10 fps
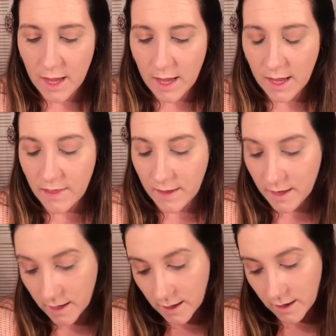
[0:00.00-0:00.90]
And then
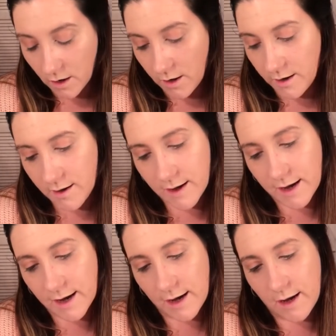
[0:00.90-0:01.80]
I got
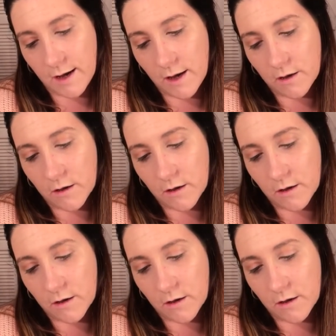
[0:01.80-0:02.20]
a